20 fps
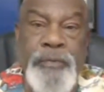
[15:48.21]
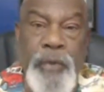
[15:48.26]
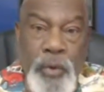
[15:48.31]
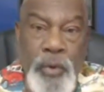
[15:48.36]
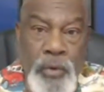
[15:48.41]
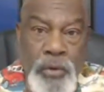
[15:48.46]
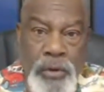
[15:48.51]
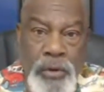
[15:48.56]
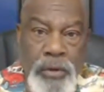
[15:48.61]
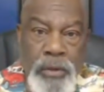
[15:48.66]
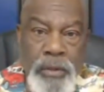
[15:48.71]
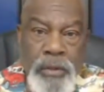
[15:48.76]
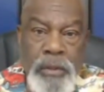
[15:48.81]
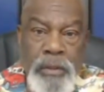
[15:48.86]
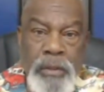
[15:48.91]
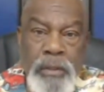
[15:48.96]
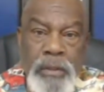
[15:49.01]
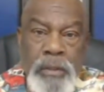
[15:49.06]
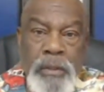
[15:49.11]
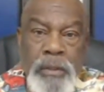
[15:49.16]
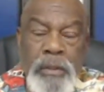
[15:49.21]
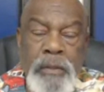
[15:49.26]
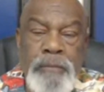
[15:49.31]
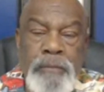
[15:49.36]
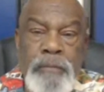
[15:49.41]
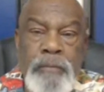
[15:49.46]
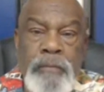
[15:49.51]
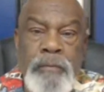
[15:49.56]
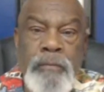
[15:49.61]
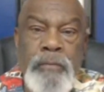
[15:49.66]
don't turn off when
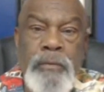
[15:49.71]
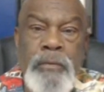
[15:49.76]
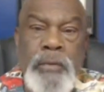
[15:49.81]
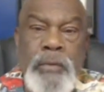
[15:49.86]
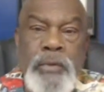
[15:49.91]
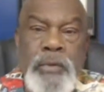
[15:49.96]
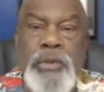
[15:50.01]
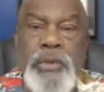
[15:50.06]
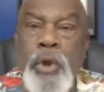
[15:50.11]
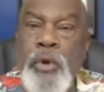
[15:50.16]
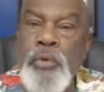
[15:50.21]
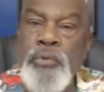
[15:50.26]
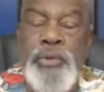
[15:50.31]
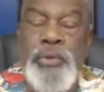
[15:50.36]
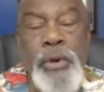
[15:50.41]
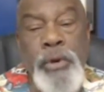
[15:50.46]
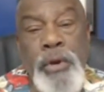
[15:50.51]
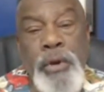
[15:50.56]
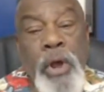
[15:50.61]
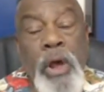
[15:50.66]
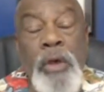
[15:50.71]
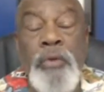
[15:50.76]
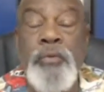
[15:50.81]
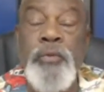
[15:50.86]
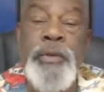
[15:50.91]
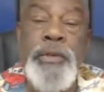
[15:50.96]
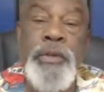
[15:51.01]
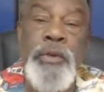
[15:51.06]
you hear the word pimp.